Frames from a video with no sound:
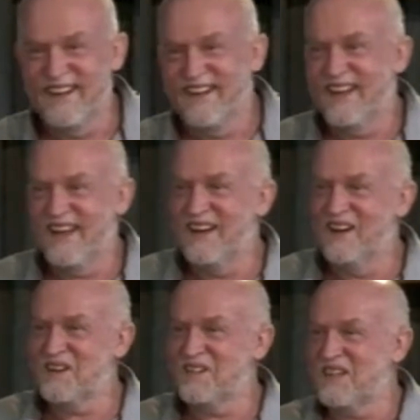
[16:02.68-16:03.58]
And he
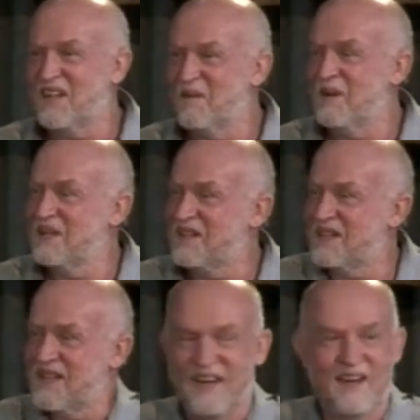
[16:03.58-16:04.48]
looks at them, and he
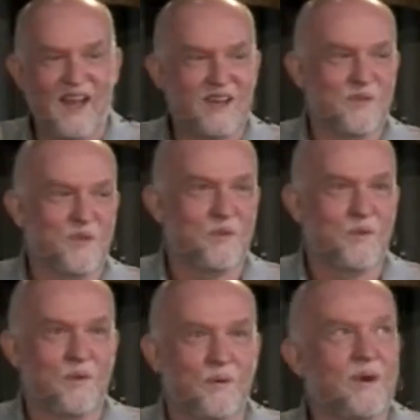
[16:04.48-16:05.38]
says, "Hey, guys,
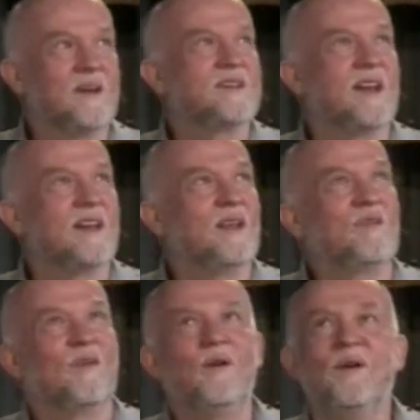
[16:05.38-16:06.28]
what are you standing there
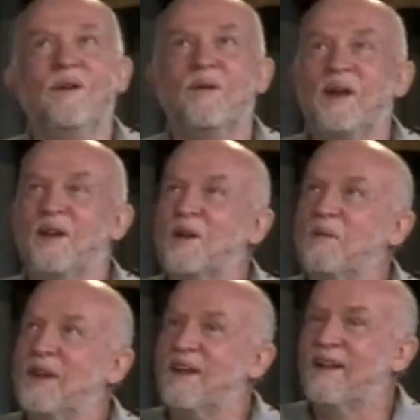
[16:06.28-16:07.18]
for? Why are you looking at
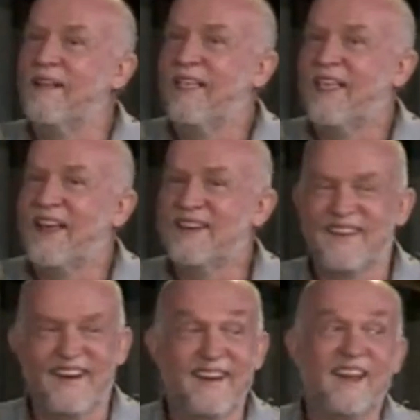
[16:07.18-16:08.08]
me?" They
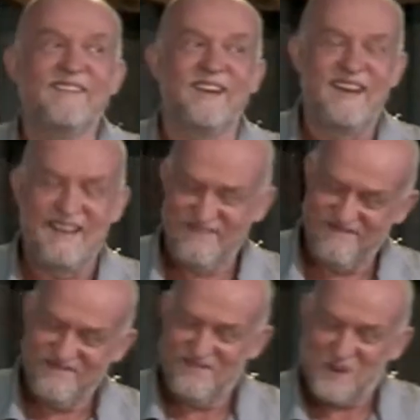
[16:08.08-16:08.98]
said, "Hey, David,
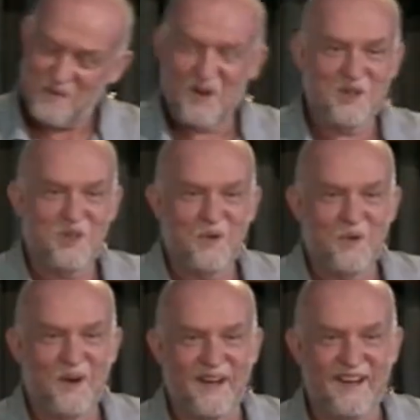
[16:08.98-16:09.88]
we got you the
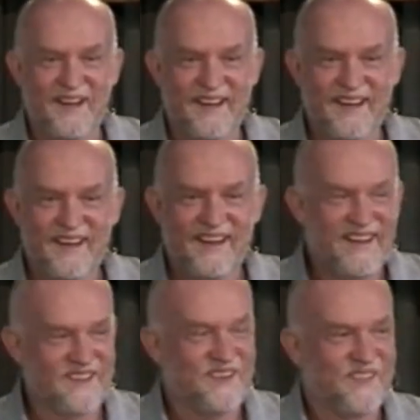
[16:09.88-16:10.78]
water.
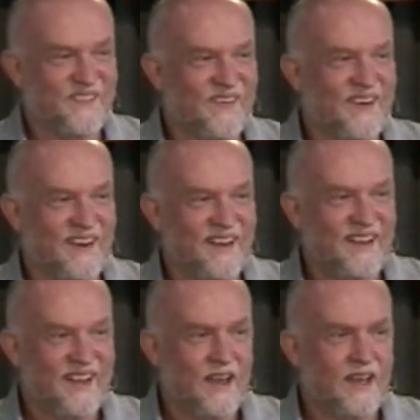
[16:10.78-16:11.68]
Here's your water."
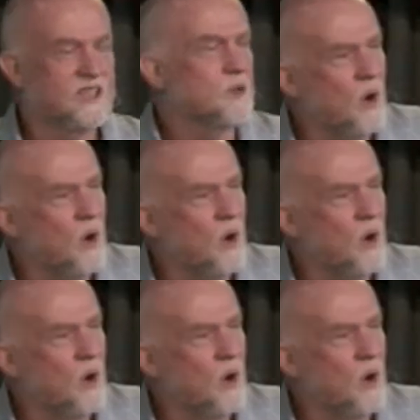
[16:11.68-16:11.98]
He said, "What